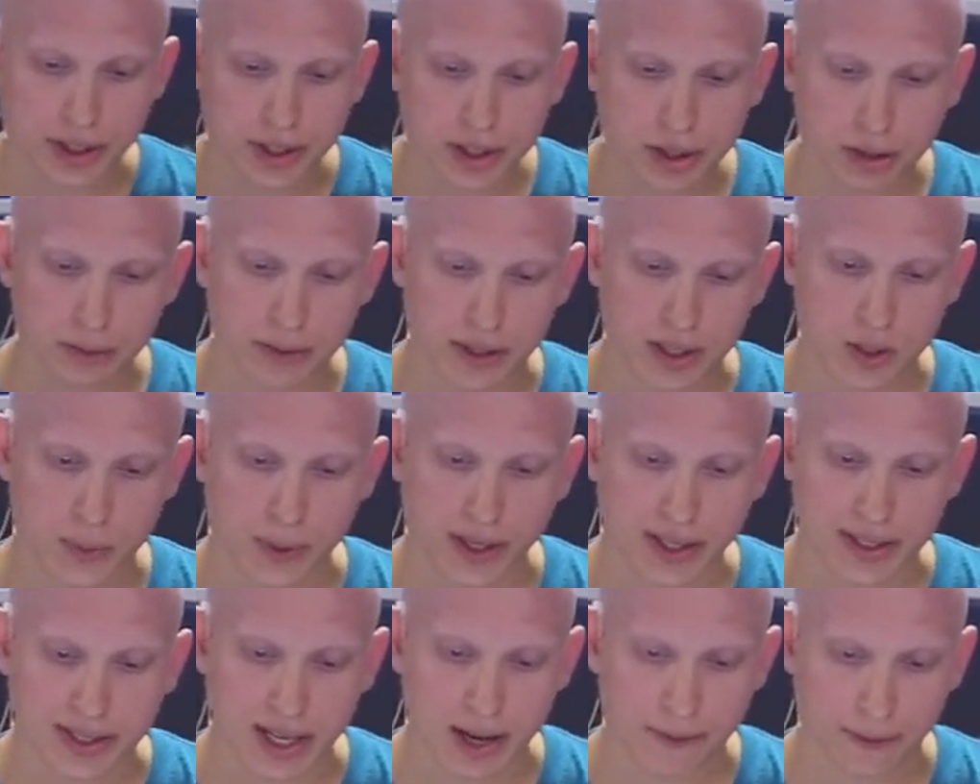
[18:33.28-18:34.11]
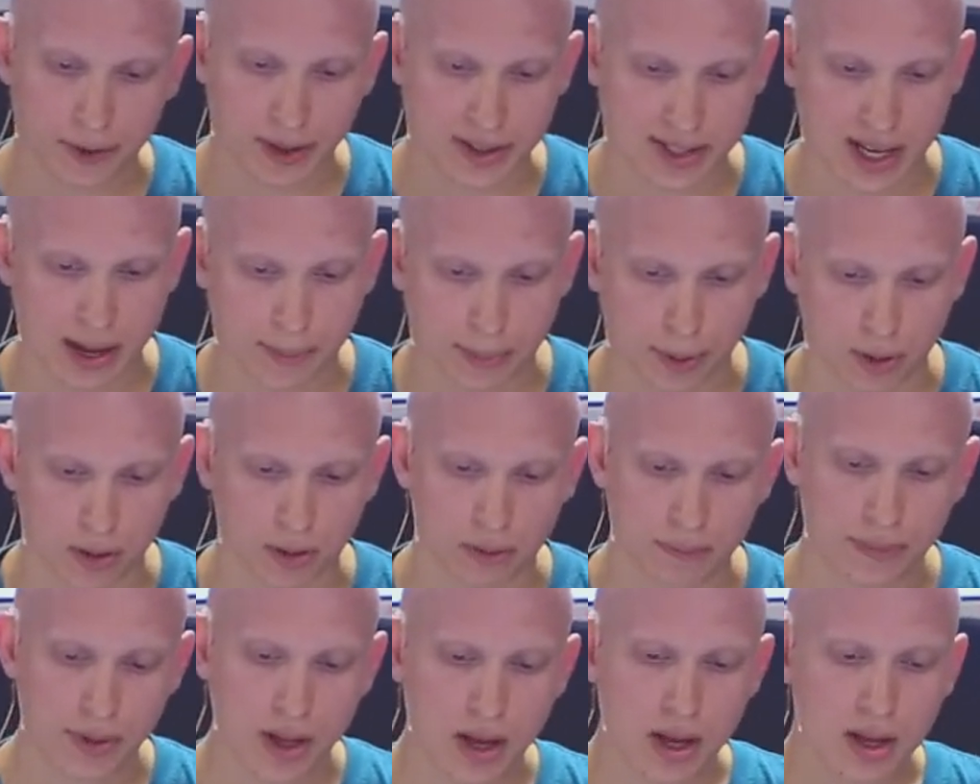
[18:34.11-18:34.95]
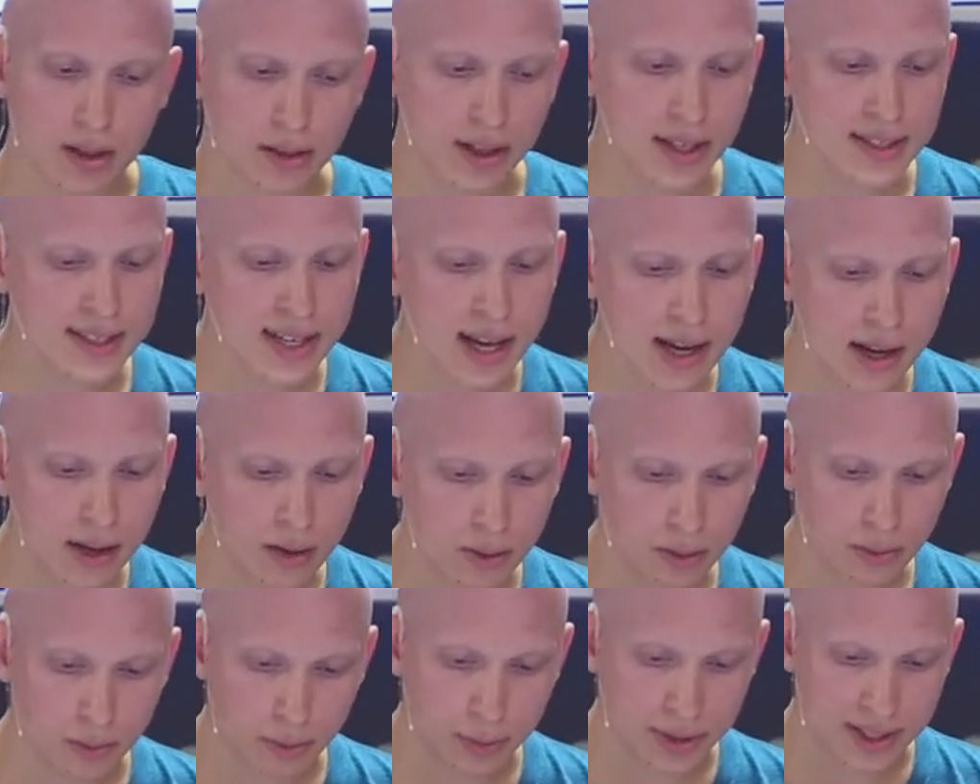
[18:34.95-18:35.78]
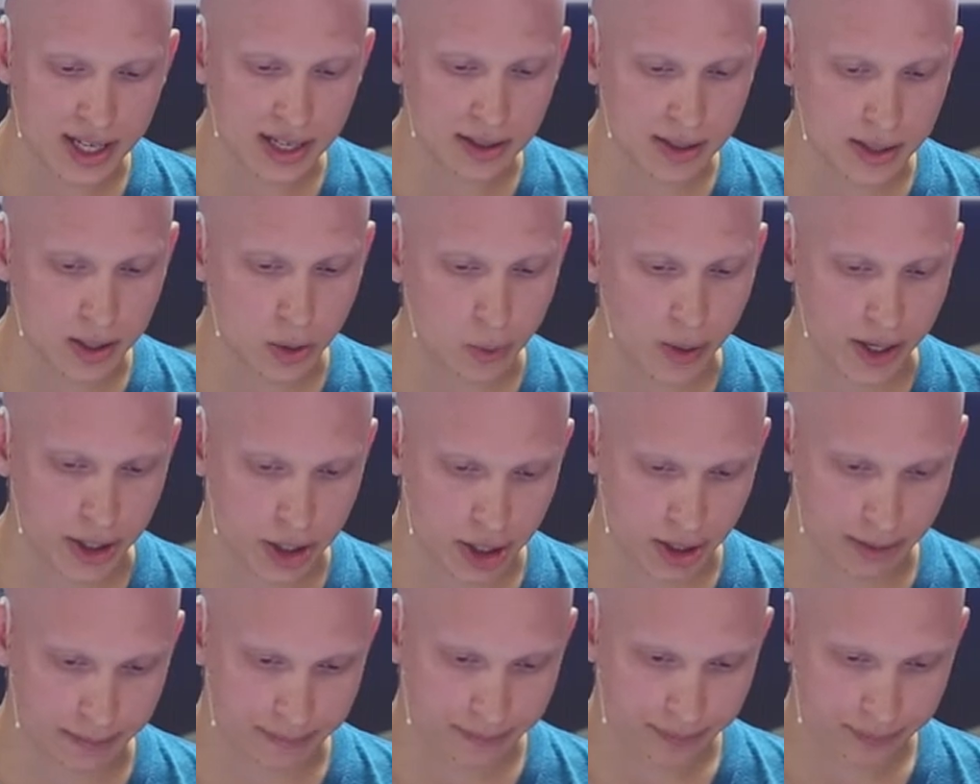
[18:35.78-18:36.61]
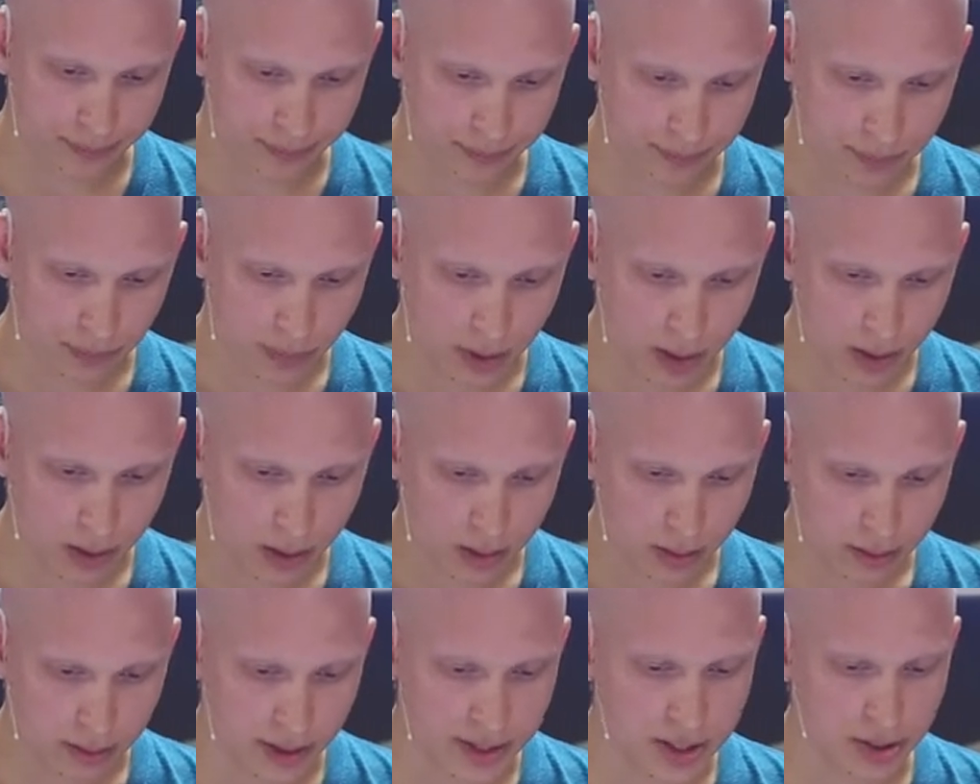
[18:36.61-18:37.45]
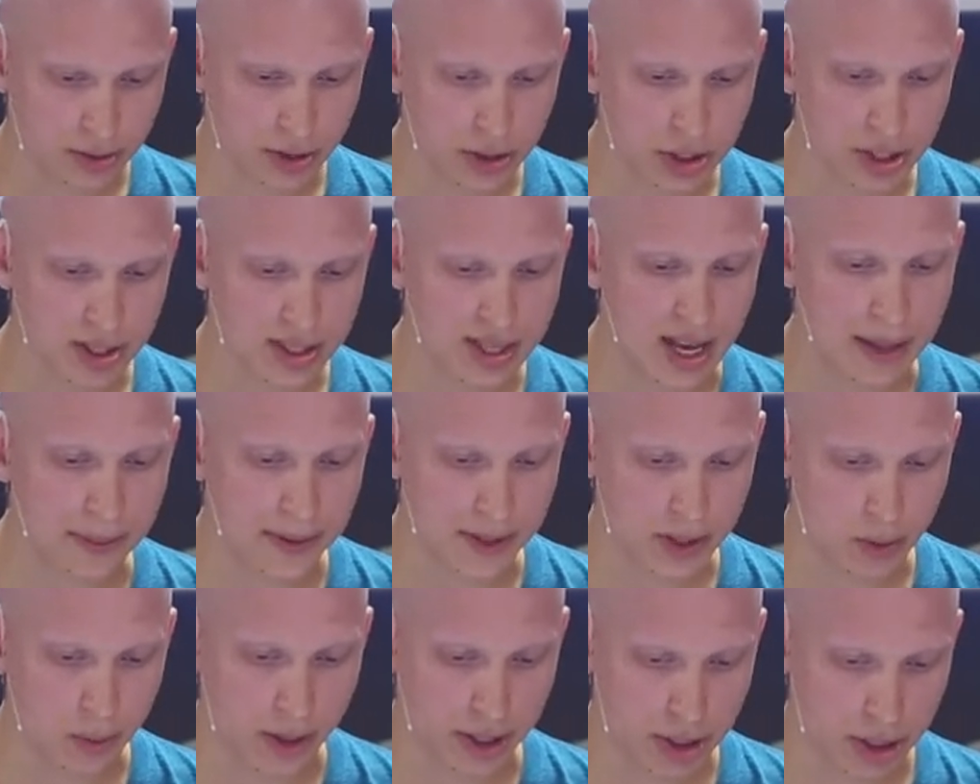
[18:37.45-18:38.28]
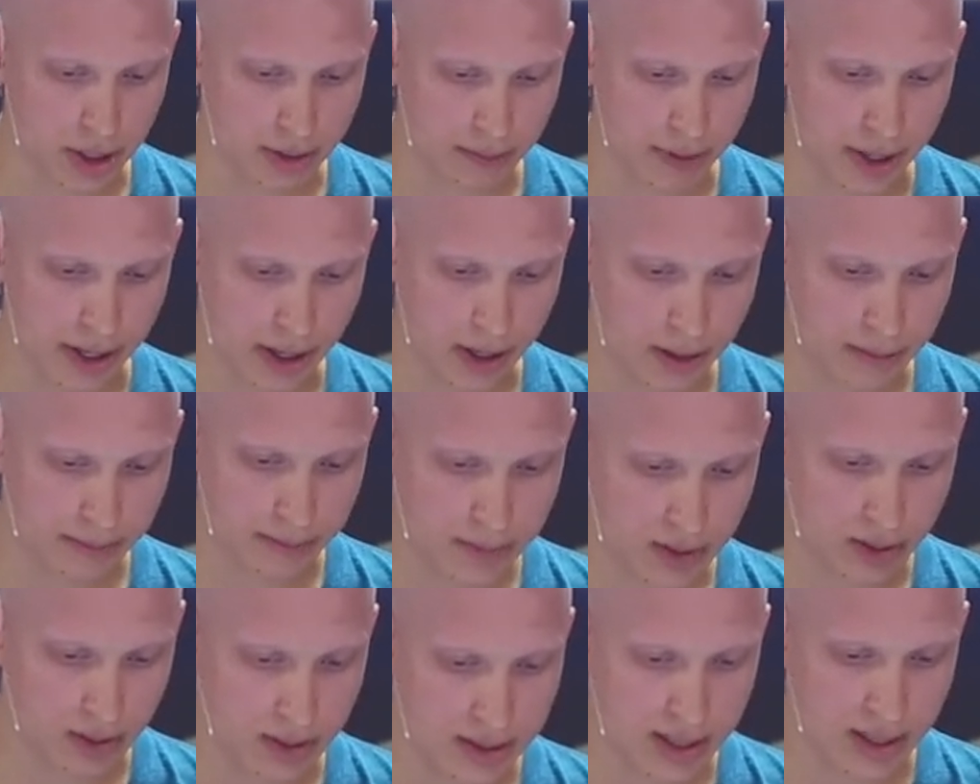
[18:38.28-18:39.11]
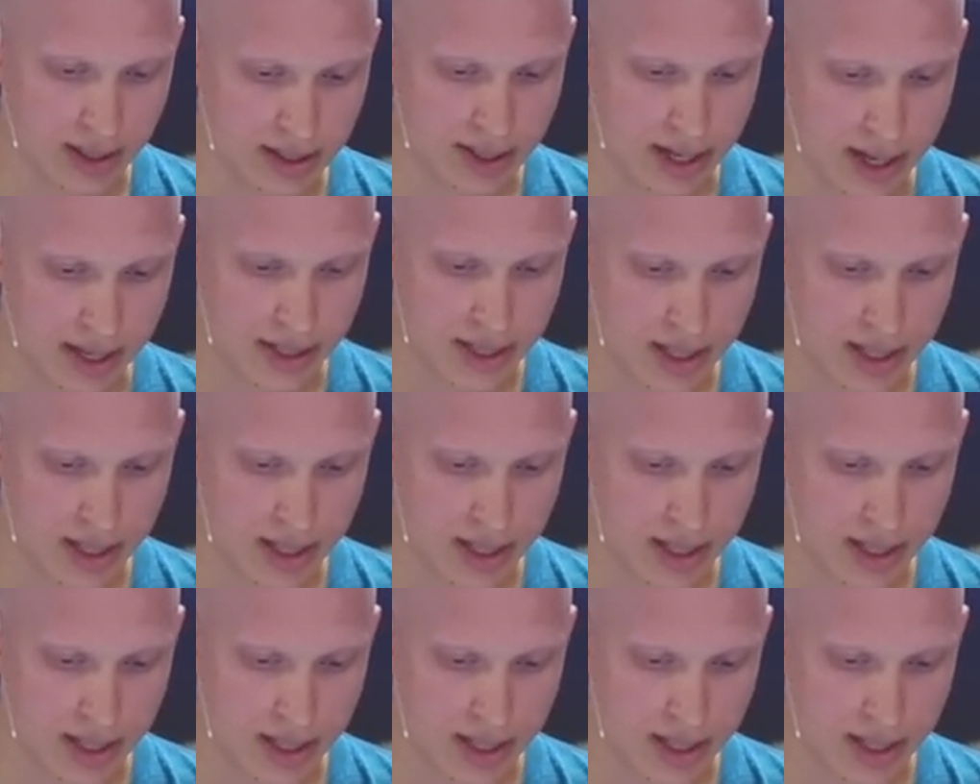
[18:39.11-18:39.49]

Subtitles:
we can do is we can say, for example, let's say we'll take this question. Let's just get this question right here. I'm going to take this